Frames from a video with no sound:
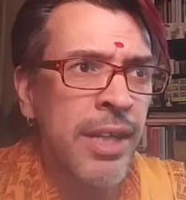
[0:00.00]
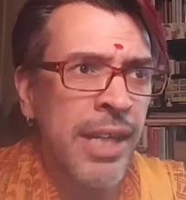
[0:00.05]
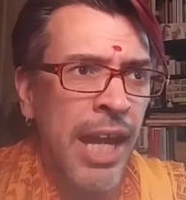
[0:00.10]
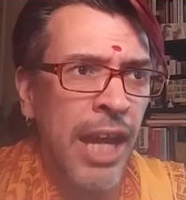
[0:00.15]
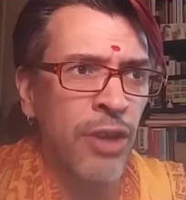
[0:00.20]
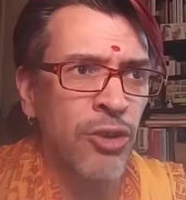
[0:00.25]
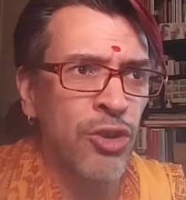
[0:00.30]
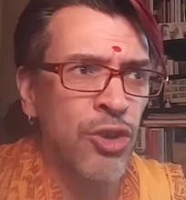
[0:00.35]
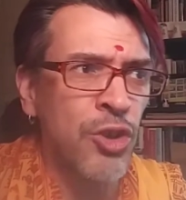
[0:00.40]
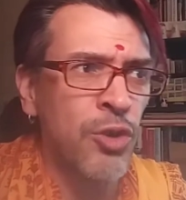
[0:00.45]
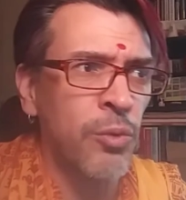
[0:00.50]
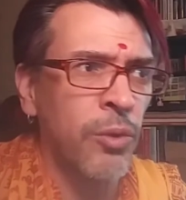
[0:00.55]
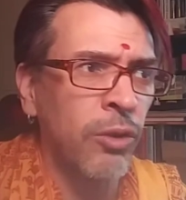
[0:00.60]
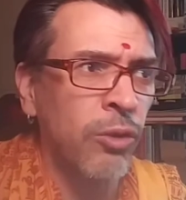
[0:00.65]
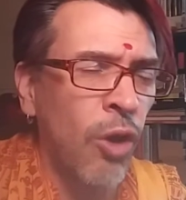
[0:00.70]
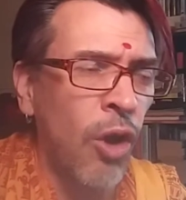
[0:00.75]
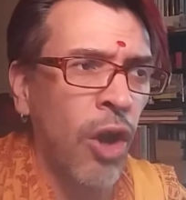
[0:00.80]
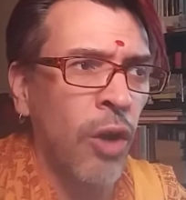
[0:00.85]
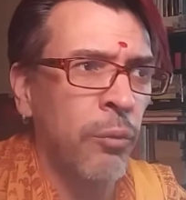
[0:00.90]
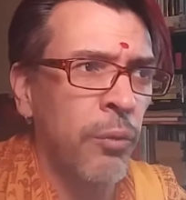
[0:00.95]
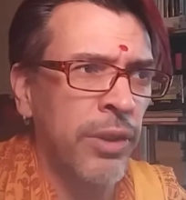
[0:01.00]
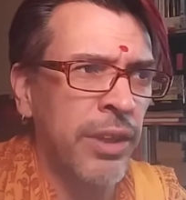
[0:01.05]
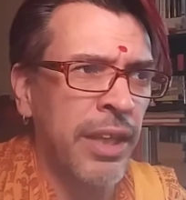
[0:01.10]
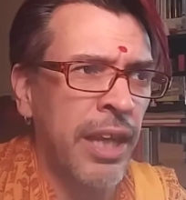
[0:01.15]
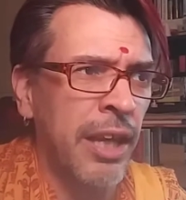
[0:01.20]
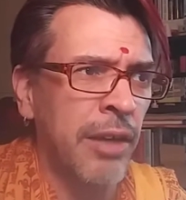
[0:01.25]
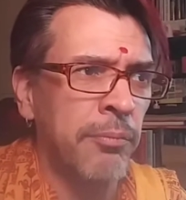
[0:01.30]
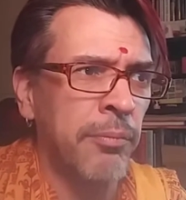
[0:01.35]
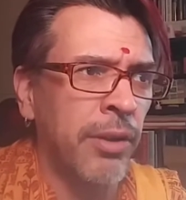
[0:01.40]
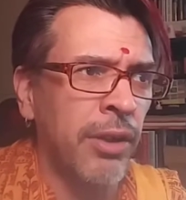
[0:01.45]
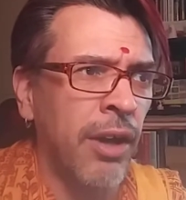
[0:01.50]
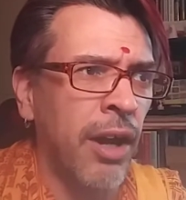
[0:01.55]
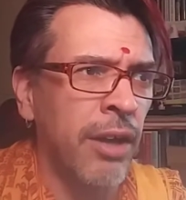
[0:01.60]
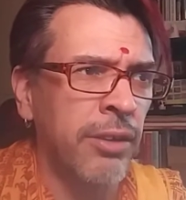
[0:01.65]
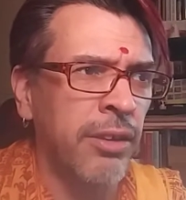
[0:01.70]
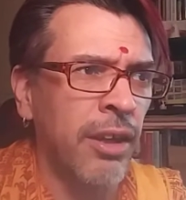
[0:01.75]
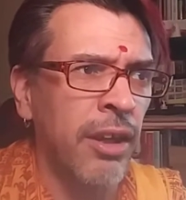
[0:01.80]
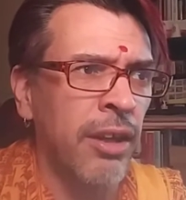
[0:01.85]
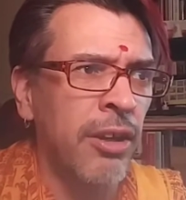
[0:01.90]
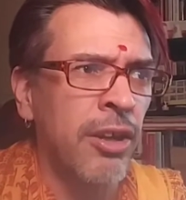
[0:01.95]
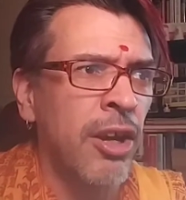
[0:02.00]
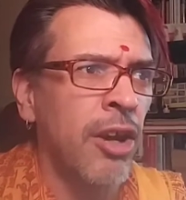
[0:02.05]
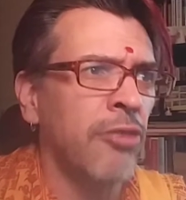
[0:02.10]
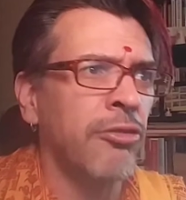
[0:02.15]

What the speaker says: and you along with King Bharata